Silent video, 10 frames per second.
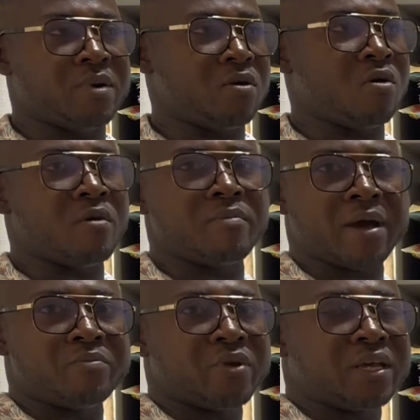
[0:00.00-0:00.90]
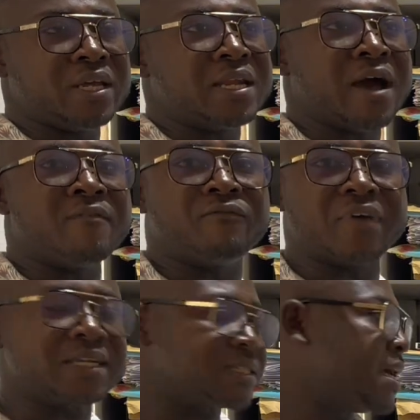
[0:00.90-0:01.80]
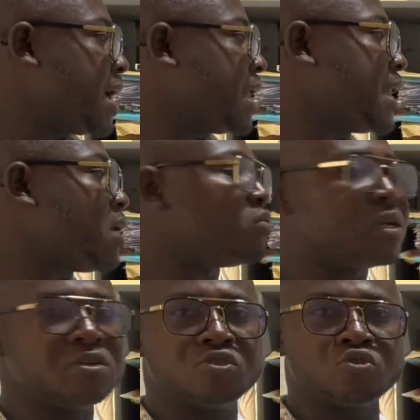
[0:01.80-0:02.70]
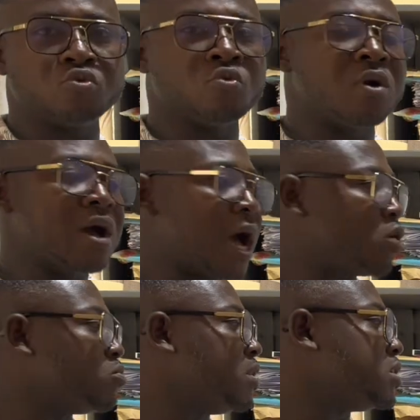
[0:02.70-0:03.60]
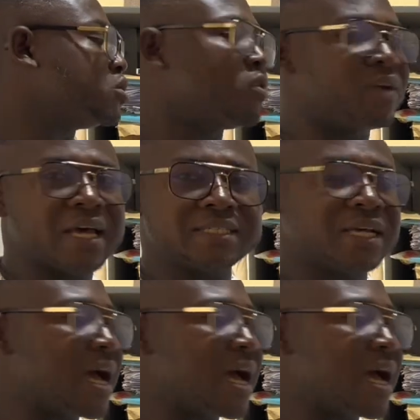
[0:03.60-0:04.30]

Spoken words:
or by breaking down fats, and that will lead to accumulation of lactic